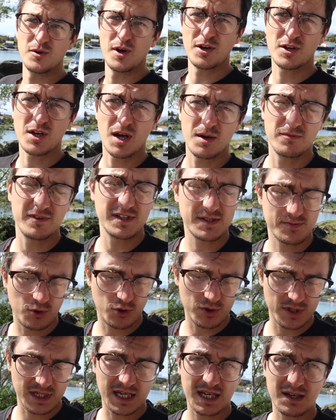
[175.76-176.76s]
woke up this
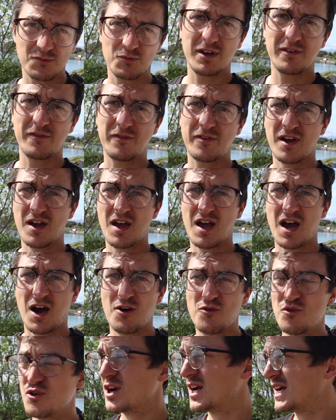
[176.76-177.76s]
morning with
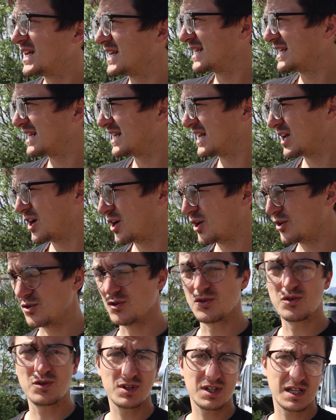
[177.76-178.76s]
a really
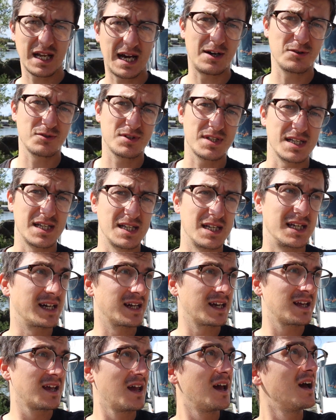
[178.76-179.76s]
low cloud
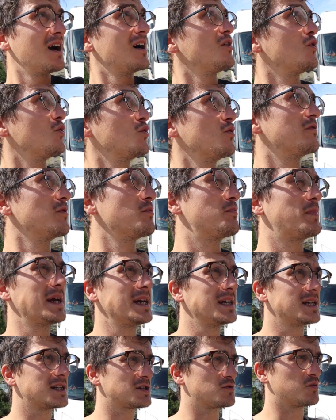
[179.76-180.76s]
ceiling. All the
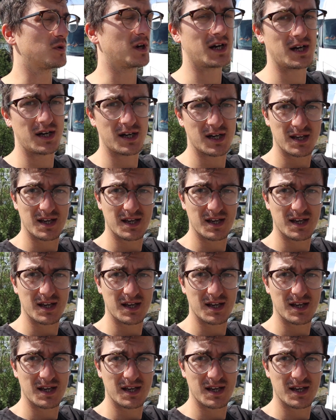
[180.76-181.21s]
peaks were